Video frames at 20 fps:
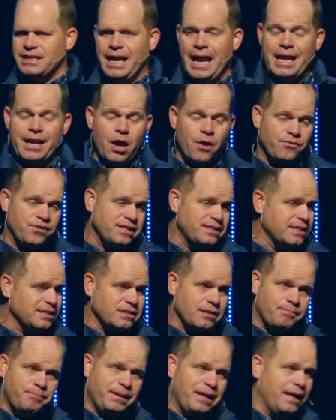And I know this
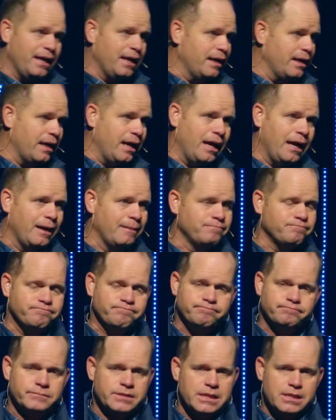is a big,
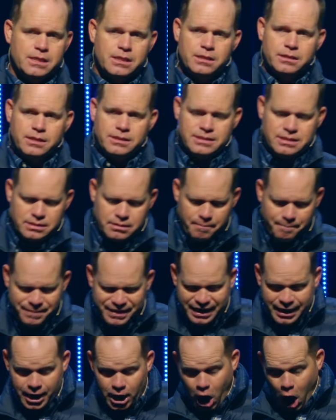um, this is a
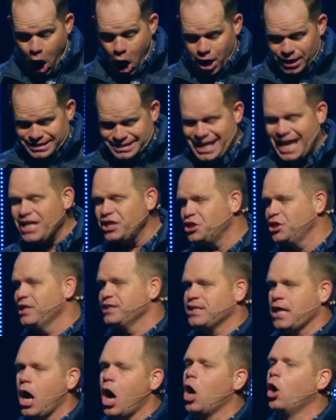big
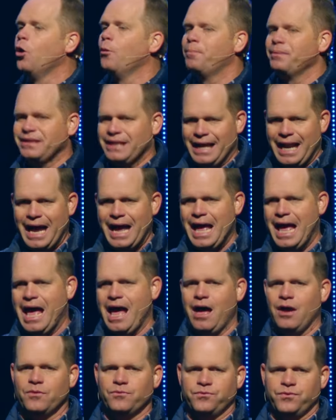audacious hope that I
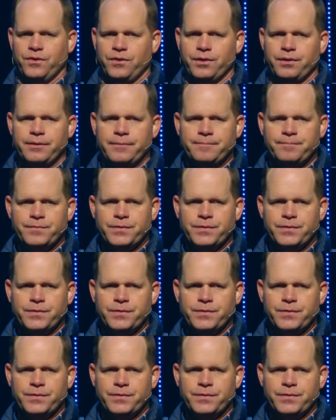have for,